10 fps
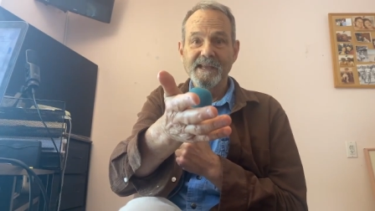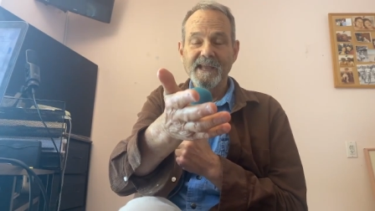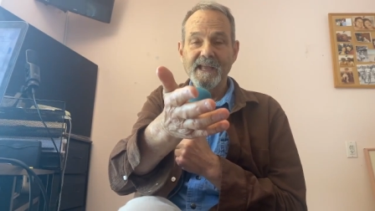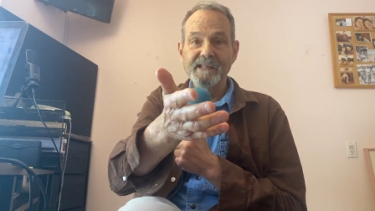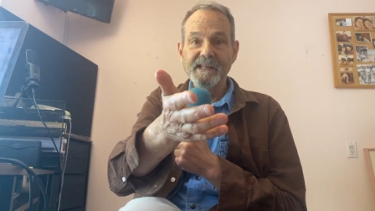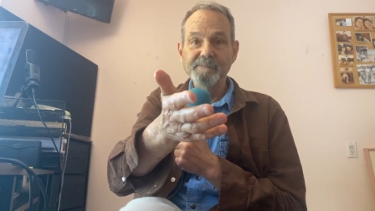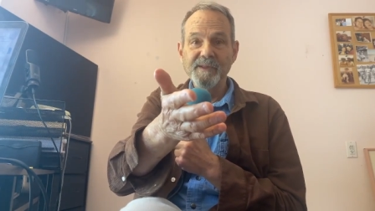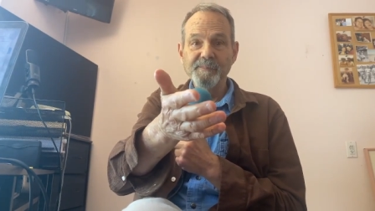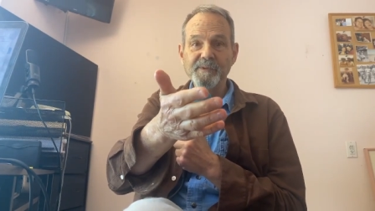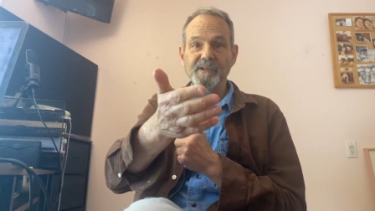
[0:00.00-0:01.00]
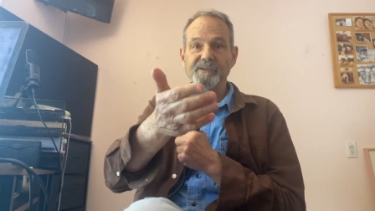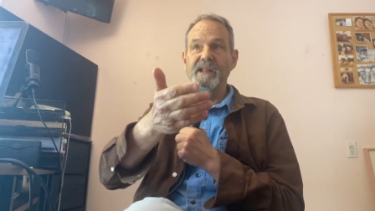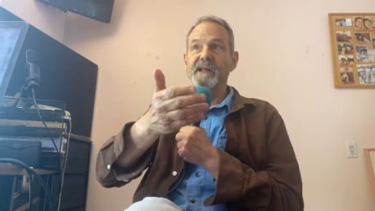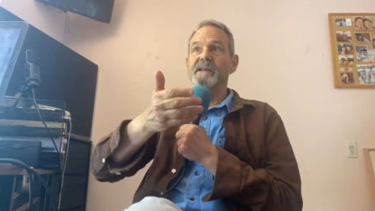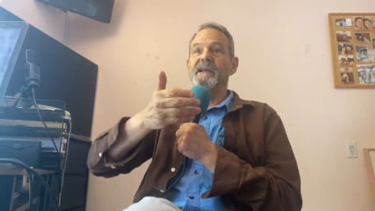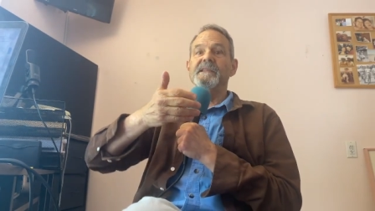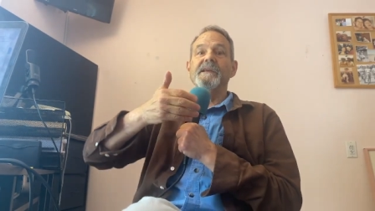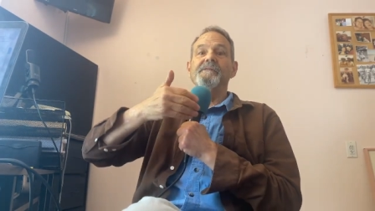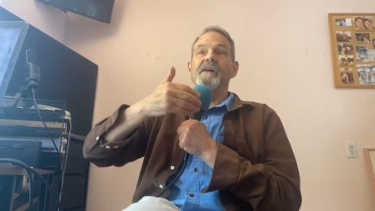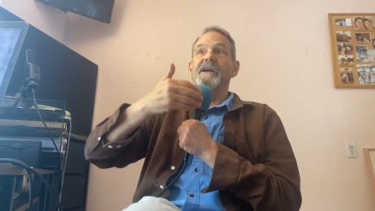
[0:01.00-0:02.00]
And then people learn they
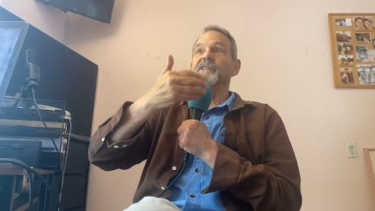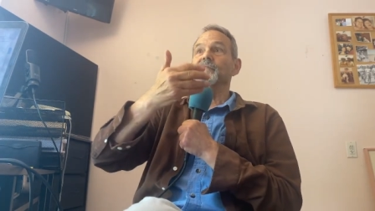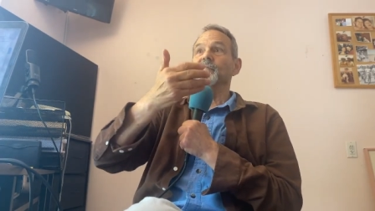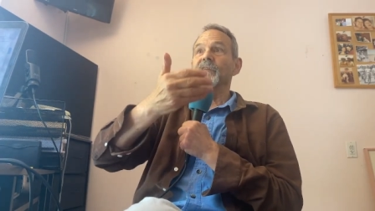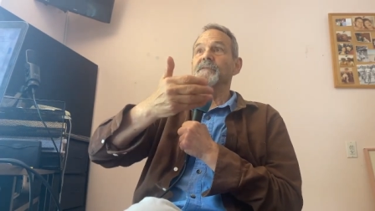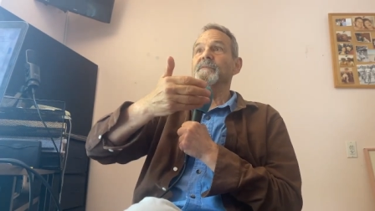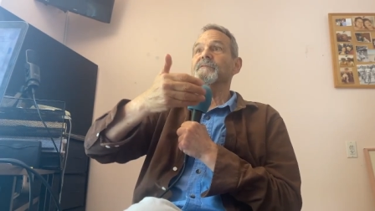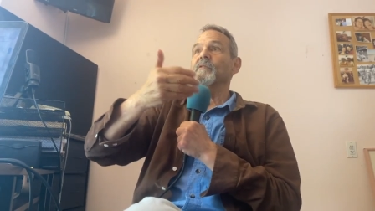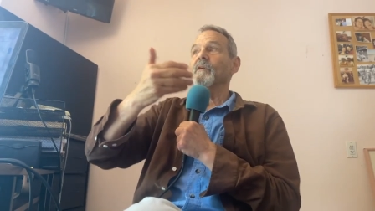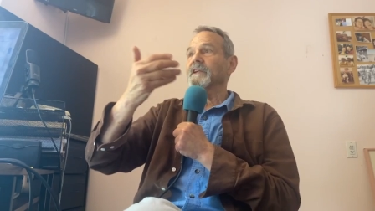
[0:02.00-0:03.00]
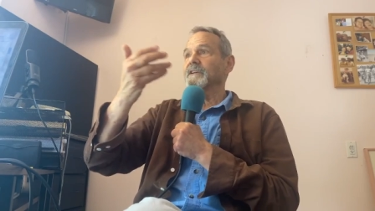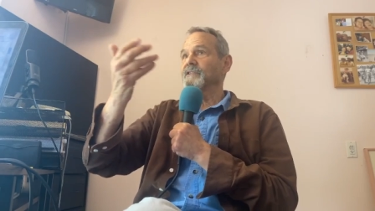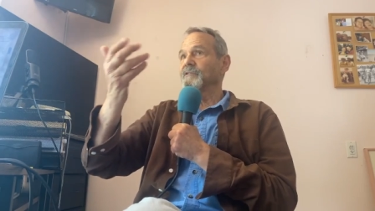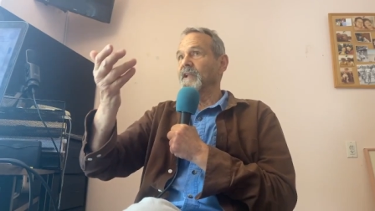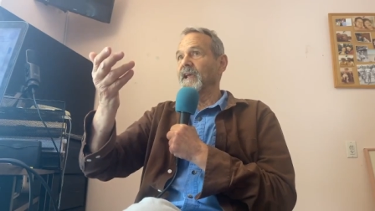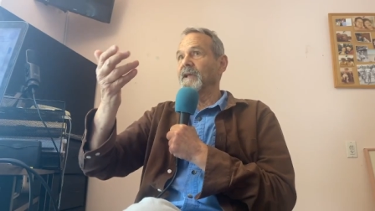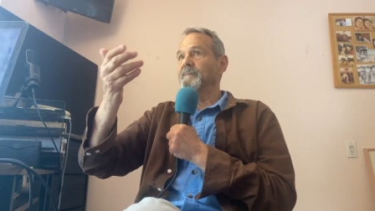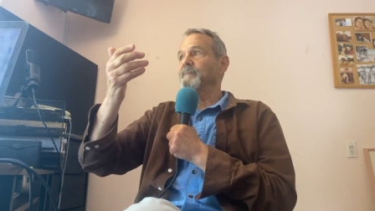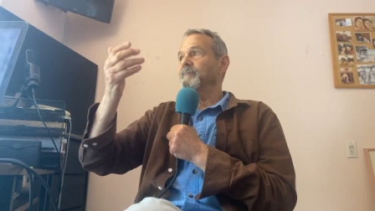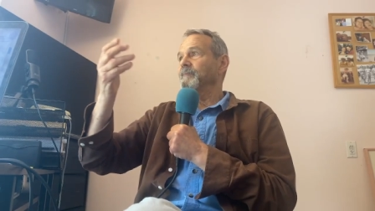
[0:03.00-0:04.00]
find the rhythm of calling a new
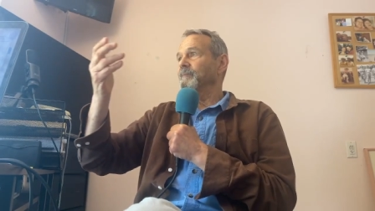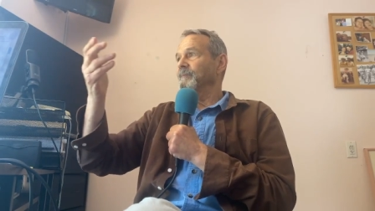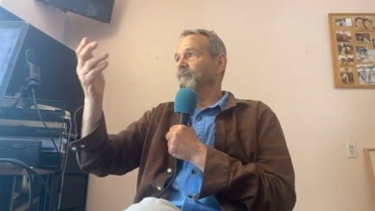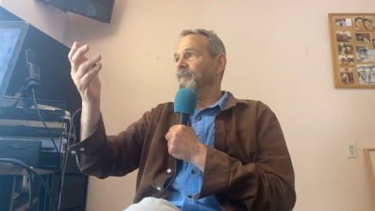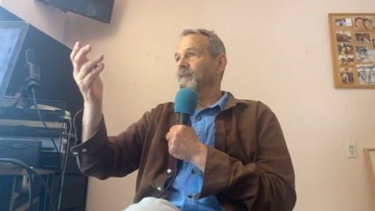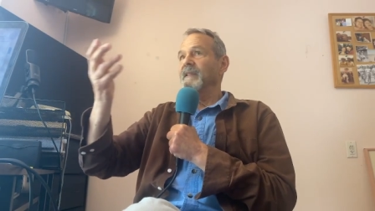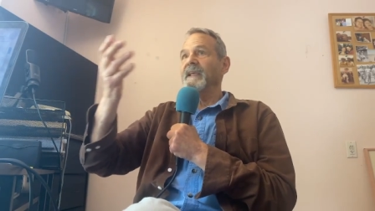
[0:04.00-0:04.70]
name. They